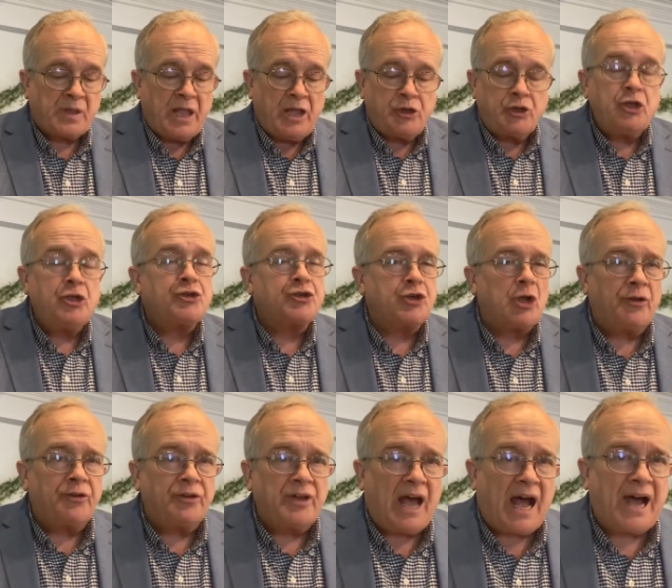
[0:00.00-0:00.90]
Ye shall
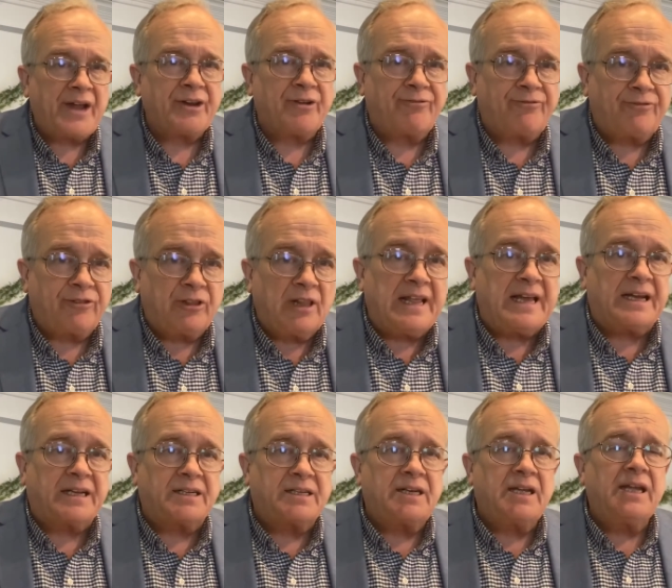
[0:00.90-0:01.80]
not
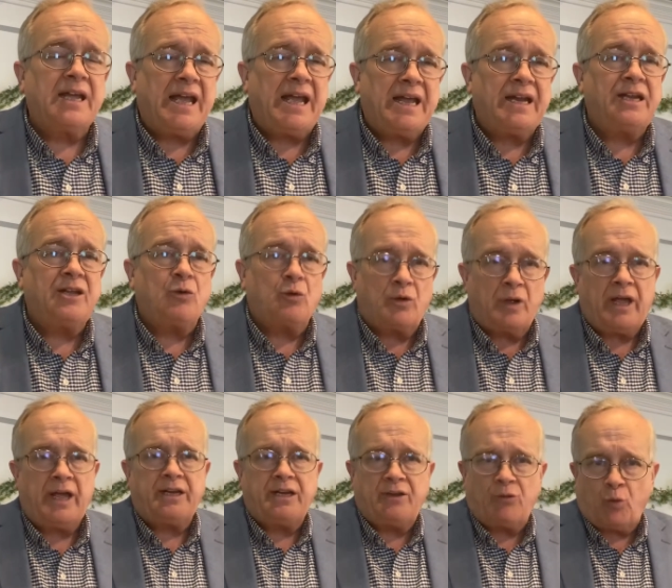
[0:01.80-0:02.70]
afflict any,
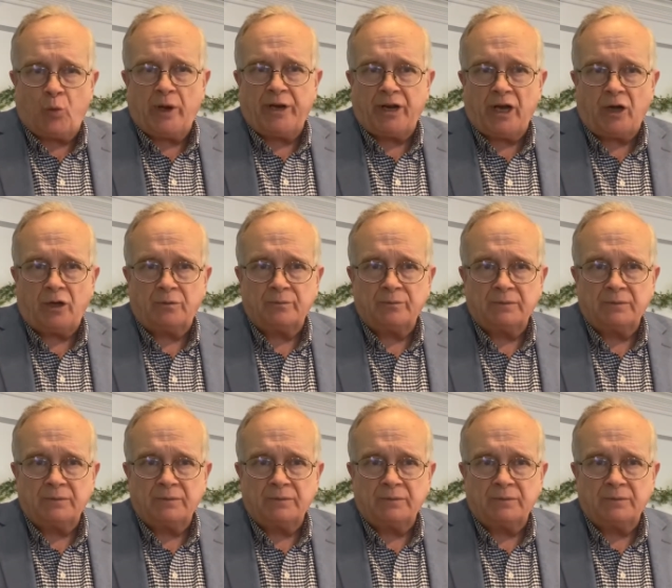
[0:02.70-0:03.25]
any widow,